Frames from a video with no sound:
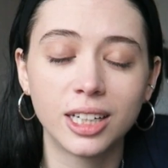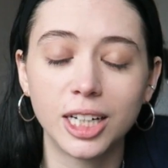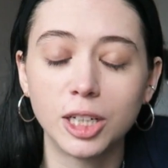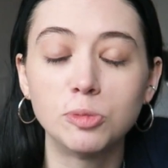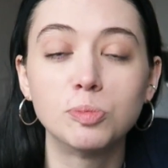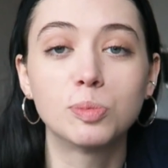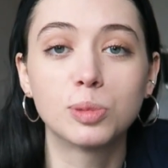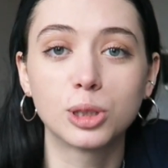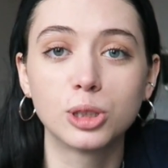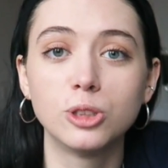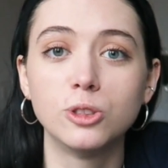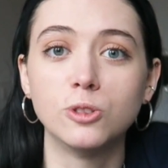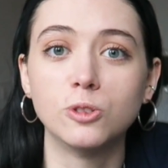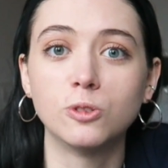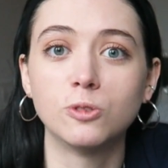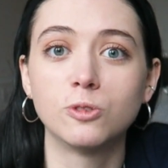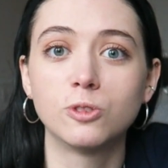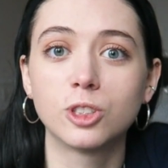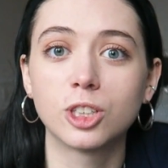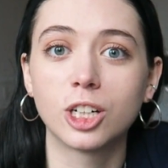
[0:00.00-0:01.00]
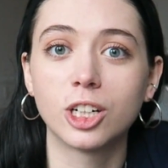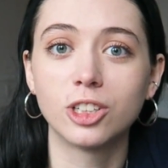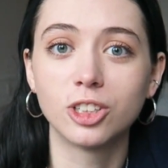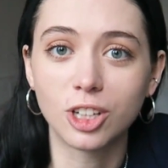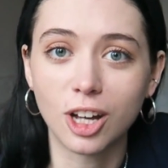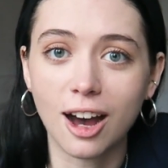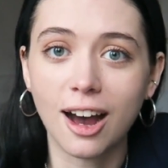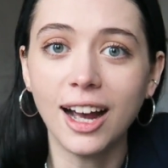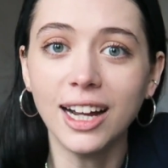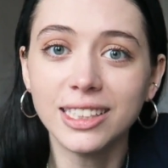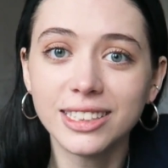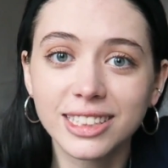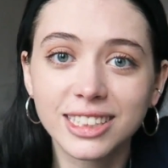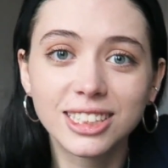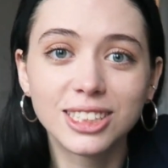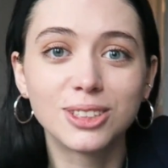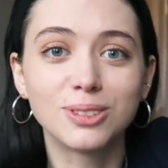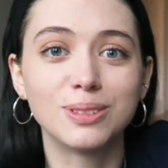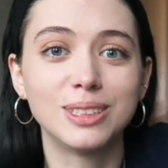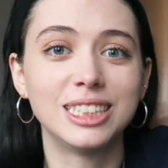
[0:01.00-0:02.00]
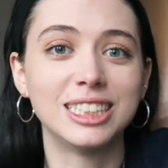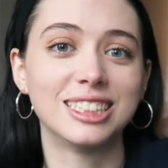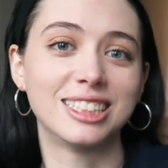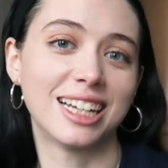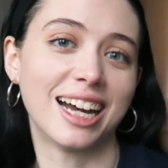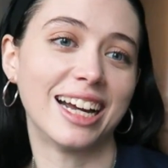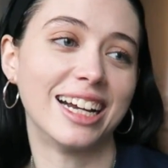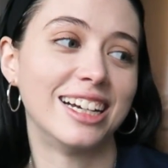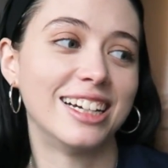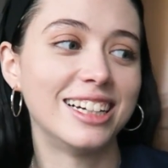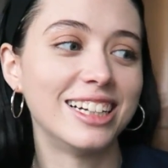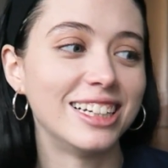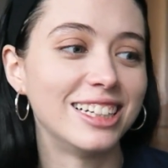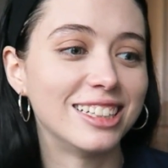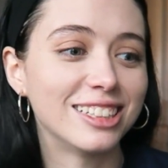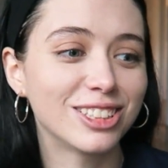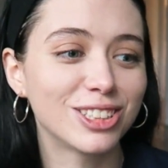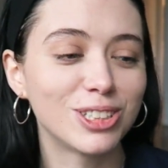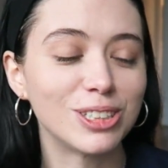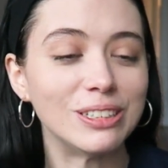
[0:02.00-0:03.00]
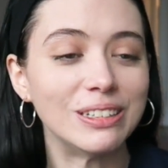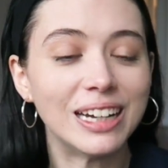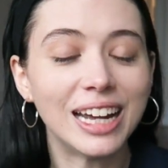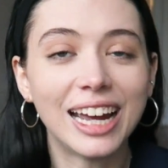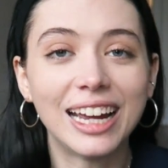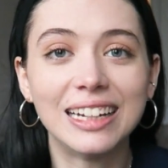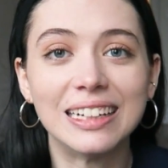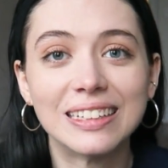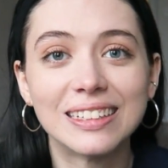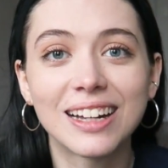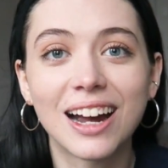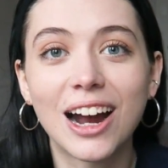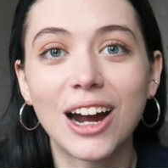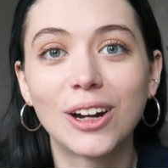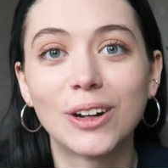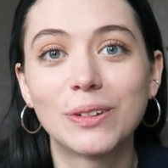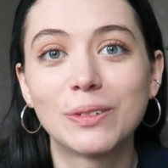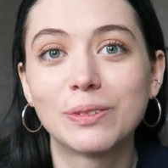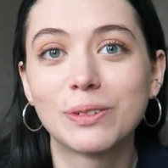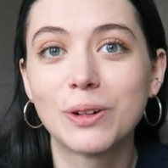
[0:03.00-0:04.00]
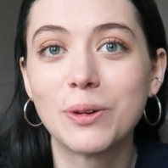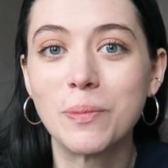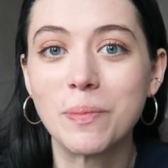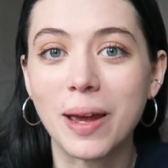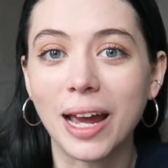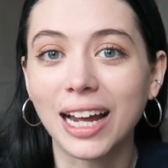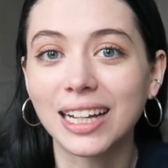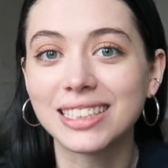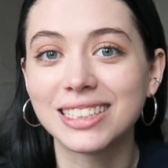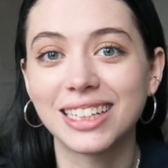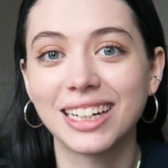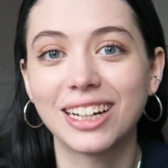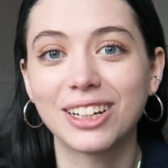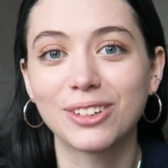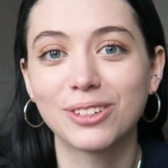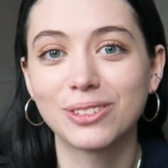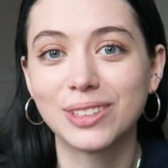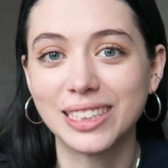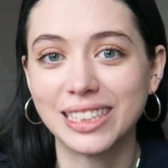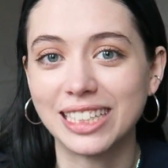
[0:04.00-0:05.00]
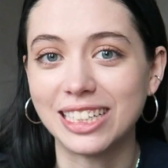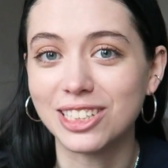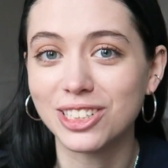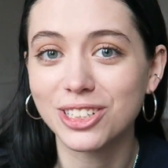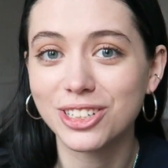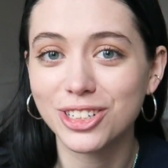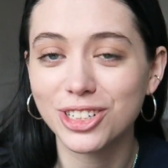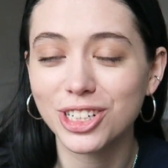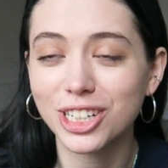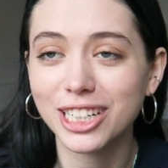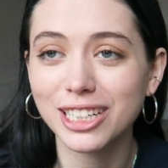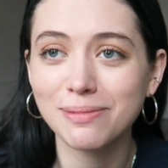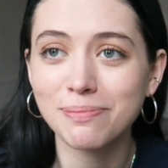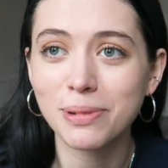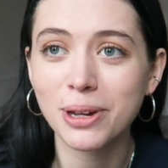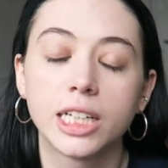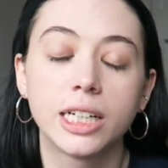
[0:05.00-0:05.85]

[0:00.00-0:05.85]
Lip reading: improved a lot since we decided to end our romantic relationship,